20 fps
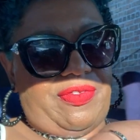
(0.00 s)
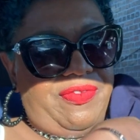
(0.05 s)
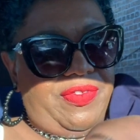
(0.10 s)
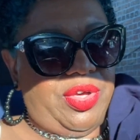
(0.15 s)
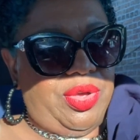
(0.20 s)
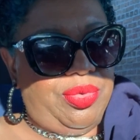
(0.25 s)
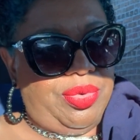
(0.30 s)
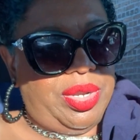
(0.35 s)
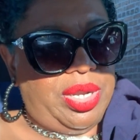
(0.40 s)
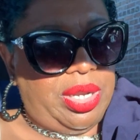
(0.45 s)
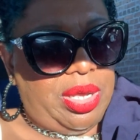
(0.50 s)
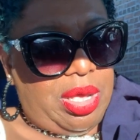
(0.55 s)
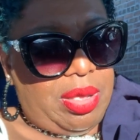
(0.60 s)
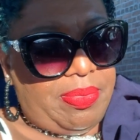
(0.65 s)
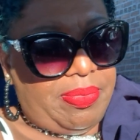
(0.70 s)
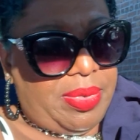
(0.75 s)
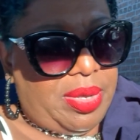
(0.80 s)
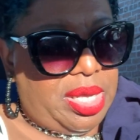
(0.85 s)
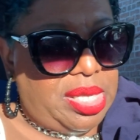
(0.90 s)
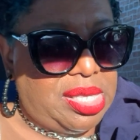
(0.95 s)
fold it up
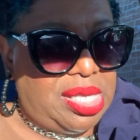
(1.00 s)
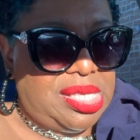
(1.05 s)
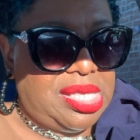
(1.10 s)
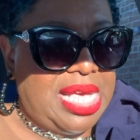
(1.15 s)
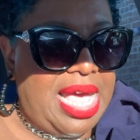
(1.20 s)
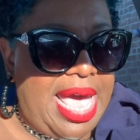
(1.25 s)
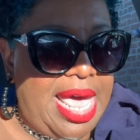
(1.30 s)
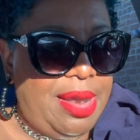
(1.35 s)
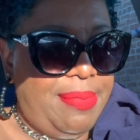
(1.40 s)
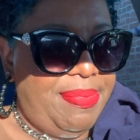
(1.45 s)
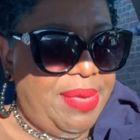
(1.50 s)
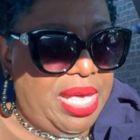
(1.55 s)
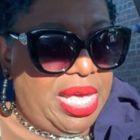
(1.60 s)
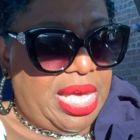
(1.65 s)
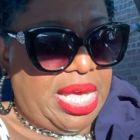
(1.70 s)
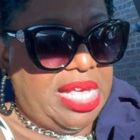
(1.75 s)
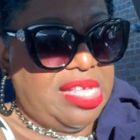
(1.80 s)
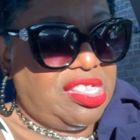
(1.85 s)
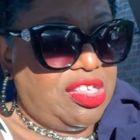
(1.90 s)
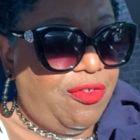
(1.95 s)
because it's kind of
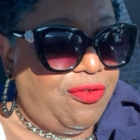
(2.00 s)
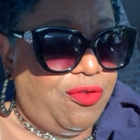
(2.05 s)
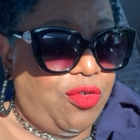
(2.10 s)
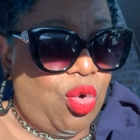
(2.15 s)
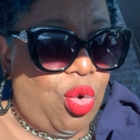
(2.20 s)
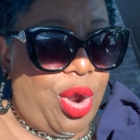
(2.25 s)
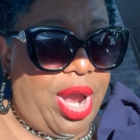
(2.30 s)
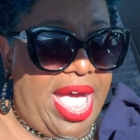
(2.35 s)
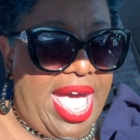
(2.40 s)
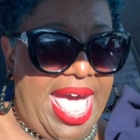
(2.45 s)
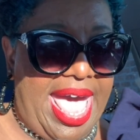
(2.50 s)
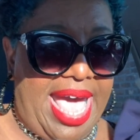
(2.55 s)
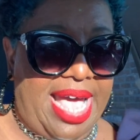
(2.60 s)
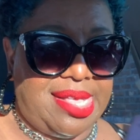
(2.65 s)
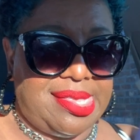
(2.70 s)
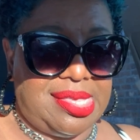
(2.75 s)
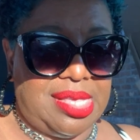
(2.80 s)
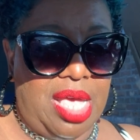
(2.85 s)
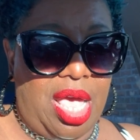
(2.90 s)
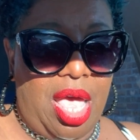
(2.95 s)
big it's a
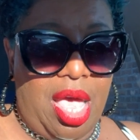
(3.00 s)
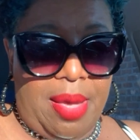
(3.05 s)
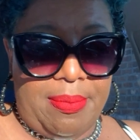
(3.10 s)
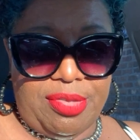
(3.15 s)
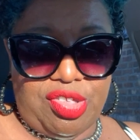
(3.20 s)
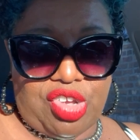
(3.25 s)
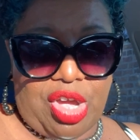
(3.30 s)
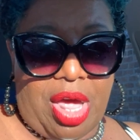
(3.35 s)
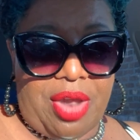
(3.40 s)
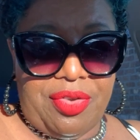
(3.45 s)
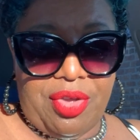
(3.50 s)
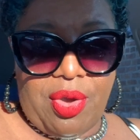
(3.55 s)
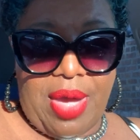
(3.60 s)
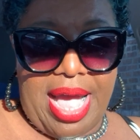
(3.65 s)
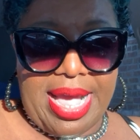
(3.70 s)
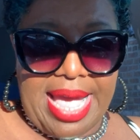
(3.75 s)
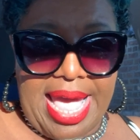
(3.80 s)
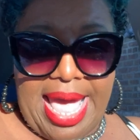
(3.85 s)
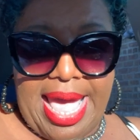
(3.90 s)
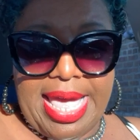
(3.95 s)
4x y'all know
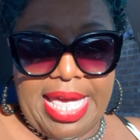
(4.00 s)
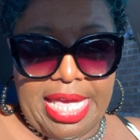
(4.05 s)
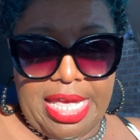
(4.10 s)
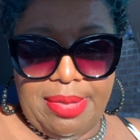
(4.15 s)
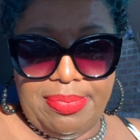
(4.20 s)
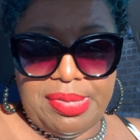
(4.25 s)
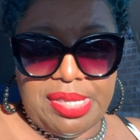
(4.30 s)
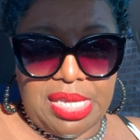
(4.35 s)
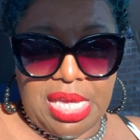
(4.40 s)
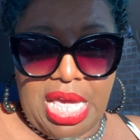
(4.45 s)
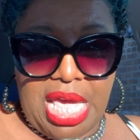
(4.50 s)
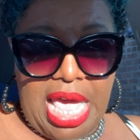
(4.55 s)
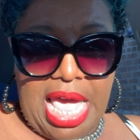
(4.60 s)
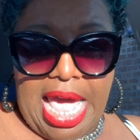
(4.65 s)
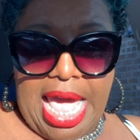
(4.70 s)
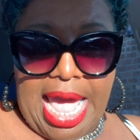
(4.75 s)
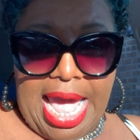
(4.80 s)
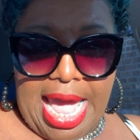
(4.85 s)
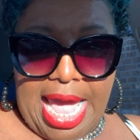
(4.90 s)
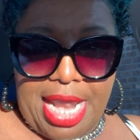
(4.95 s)
i got hips
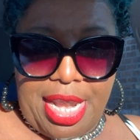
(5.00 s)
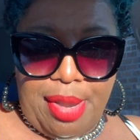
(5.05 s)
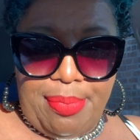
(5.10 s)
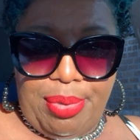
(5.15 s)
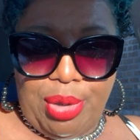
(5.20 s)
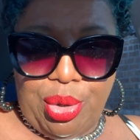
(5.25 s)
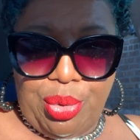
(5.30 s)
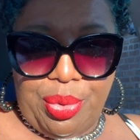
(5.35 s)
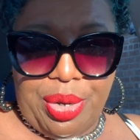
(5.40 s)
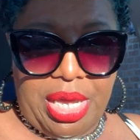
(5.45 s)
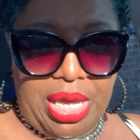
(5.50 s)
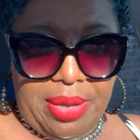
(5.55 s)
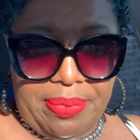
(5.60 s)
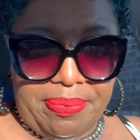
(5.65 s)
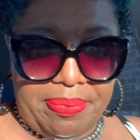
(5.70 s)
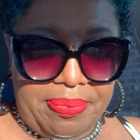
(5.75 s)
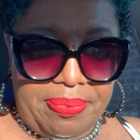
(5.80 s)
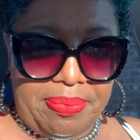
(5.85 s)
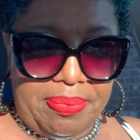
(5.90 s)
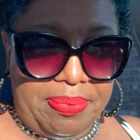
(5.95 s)
and the booty
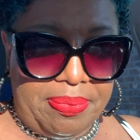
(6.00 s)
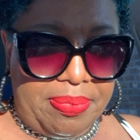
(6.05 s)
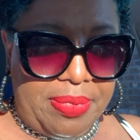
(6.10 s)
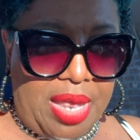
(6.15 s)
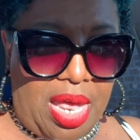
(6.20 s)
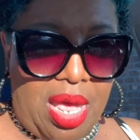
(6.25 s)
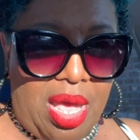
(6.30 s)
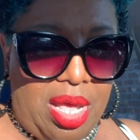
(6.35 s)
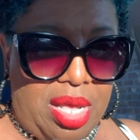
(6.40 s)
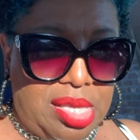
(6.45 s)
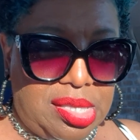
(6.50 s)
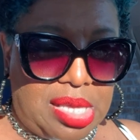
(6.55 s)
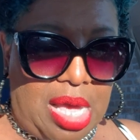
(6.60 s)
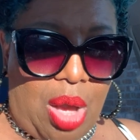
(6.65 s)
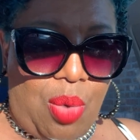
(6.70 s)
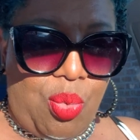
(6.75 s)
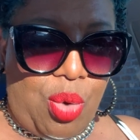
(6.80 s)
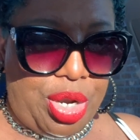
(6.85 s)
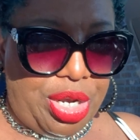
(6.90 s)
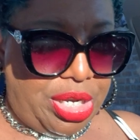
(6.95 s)
so
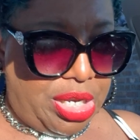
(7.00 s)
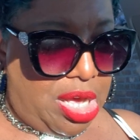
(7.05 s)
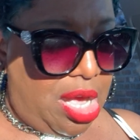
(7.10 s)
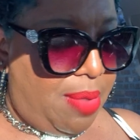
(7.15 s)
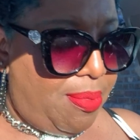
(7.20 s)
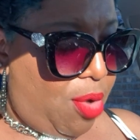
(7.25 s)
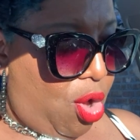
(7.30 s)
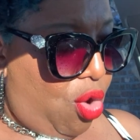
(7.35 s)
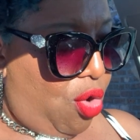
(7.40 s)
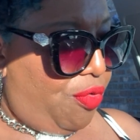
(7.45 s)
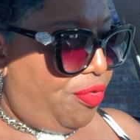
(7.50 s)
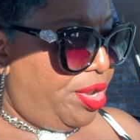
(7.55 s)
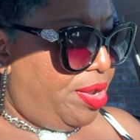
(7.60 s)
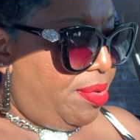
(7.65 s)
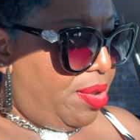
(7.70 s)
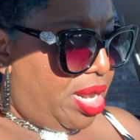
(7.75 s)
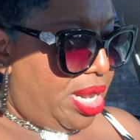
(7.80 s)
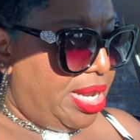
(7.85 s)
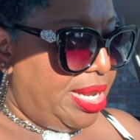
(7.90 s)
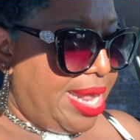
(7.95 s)
i wanted to come over
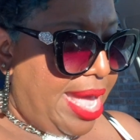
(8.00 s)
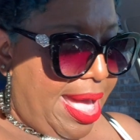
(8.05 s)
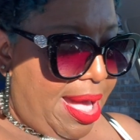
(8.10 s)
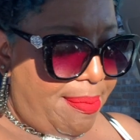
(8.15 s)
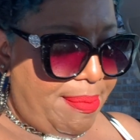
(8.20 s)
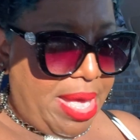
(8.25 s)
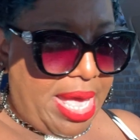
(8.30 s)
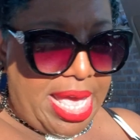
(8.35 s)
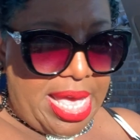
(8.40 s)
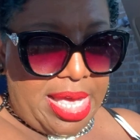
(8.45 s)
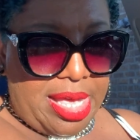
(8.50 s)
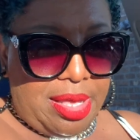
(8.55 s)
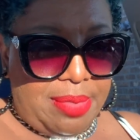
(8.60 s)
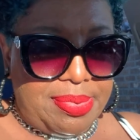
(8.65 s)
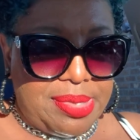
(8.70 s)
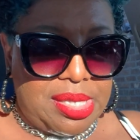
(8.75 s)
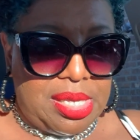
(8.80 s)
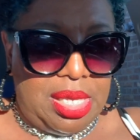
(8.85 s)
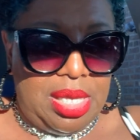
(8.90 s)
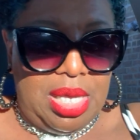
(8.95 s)
the, down my
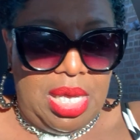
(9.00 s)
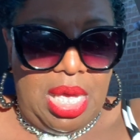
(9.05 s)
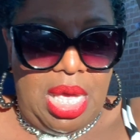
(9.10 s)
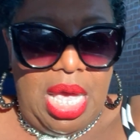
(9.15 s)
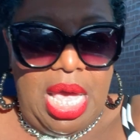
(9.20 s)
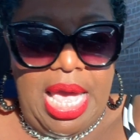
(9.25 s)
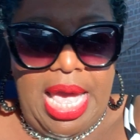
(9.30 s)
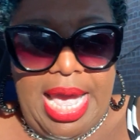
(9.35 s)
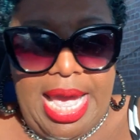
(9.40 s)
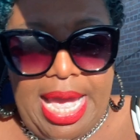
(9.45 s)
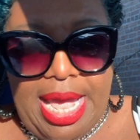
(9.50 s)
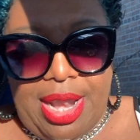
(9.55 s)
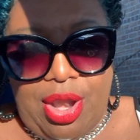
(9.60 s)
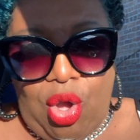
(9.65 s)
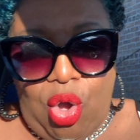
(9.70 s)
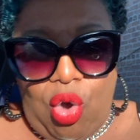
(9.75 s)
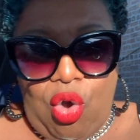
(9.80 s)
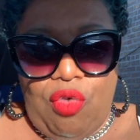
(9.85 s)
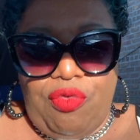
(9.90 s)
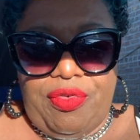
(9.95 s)
hips and
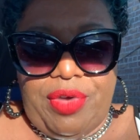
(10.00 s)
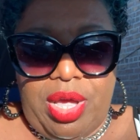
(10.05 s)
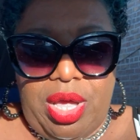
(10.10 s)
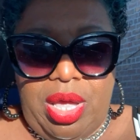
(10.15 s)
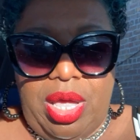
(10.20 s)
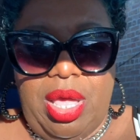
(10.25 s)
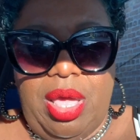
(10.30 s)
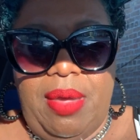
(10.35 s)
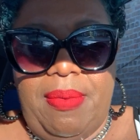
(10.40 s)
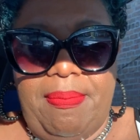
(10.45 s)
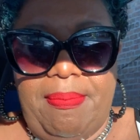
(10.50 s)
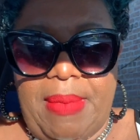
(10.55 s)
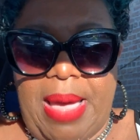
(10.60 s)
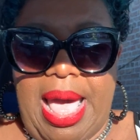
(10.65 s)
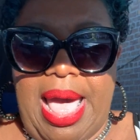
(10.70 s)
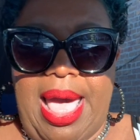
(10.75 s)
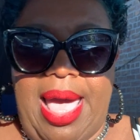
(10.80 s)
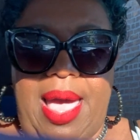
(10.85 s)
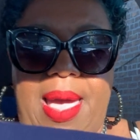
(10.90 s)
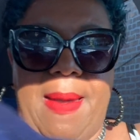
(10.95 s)
over
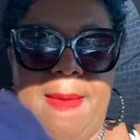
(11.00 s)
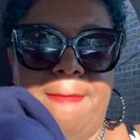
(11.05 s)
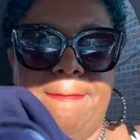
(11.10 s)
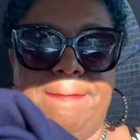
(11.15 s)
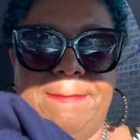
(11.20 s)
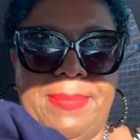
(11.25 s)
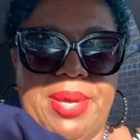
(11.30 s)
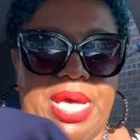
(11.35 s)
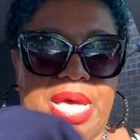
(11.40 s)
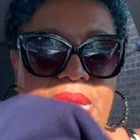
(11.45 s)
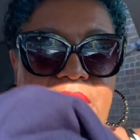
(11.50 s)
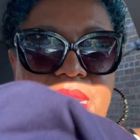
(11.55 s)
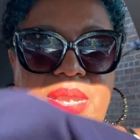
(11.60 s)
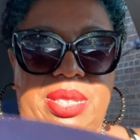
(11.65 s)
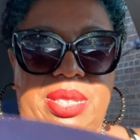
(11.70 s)
my butt.